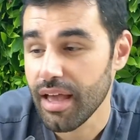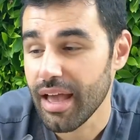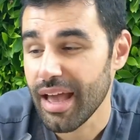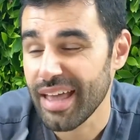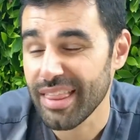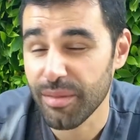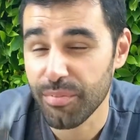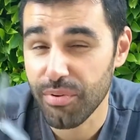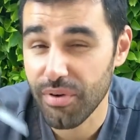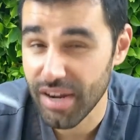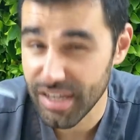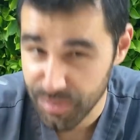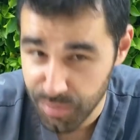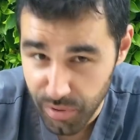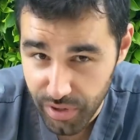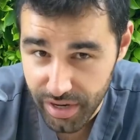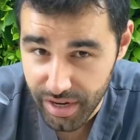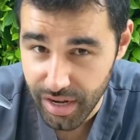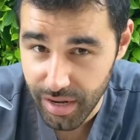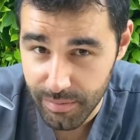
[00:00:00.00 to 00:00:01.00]
And the price
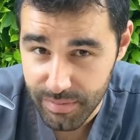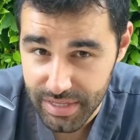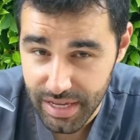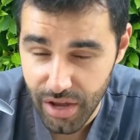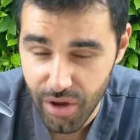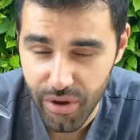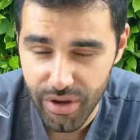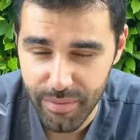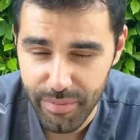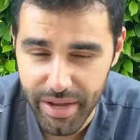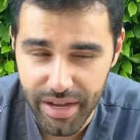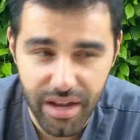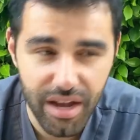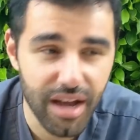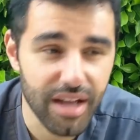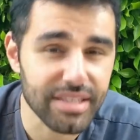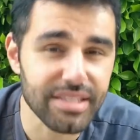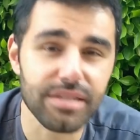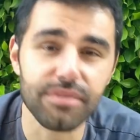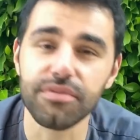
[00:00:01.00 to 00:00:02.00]
point it comes at, okay, my
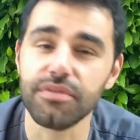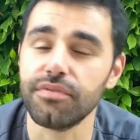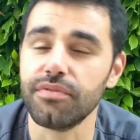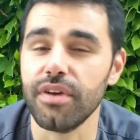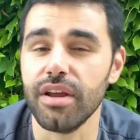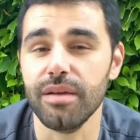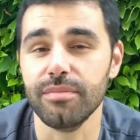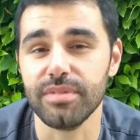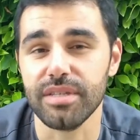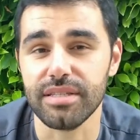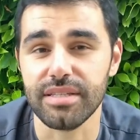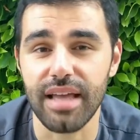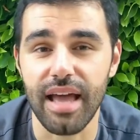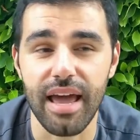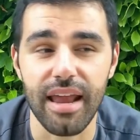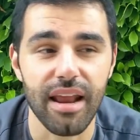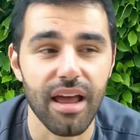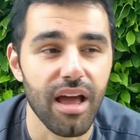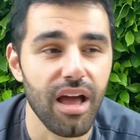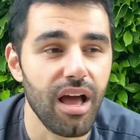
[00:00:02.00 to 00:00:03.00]
concept for frames is
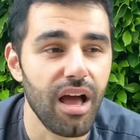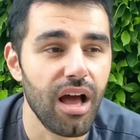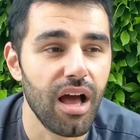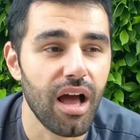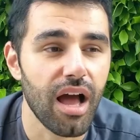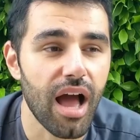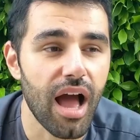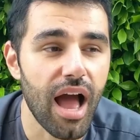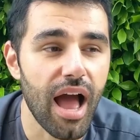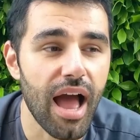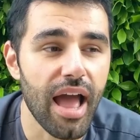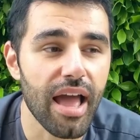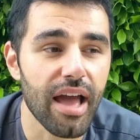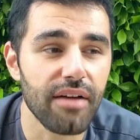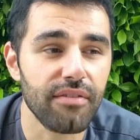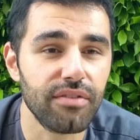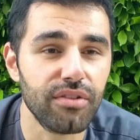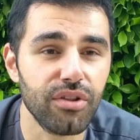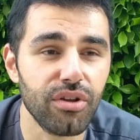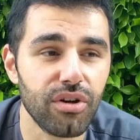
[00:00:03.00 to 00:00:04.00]
that I
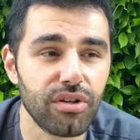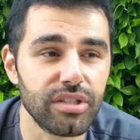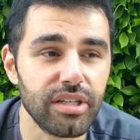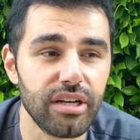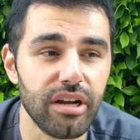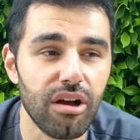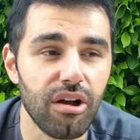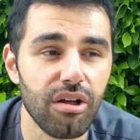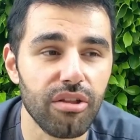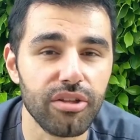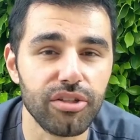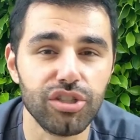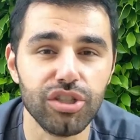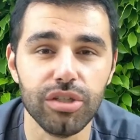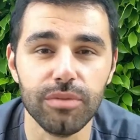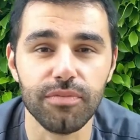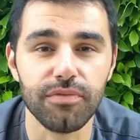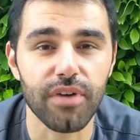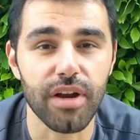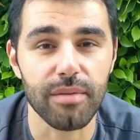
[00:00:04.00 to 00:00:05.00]
have looked at all the
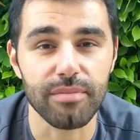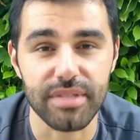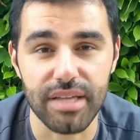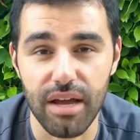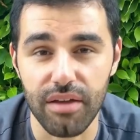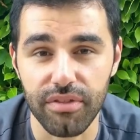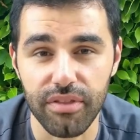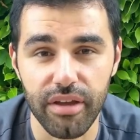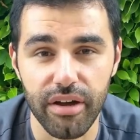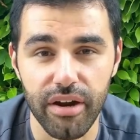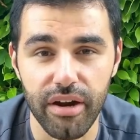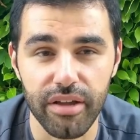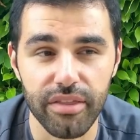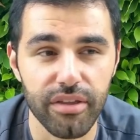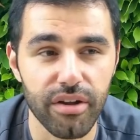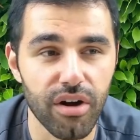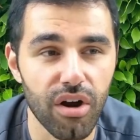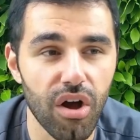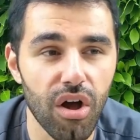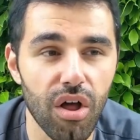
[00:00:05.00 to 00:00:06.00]
cheap frames out there and
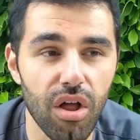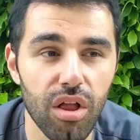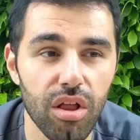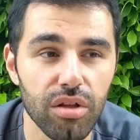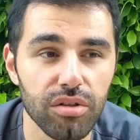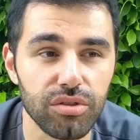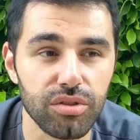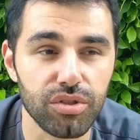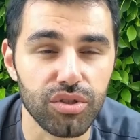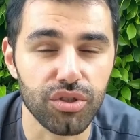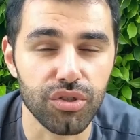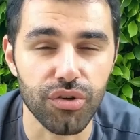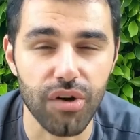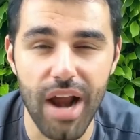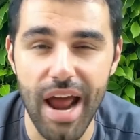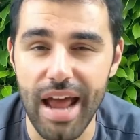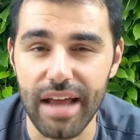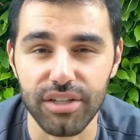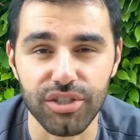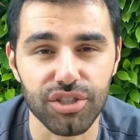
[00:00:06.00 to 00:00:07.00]
they're all
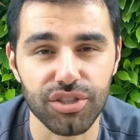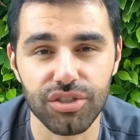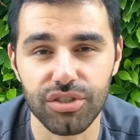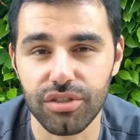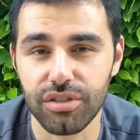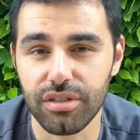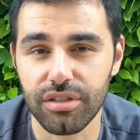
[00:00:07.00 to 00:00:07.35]
trash.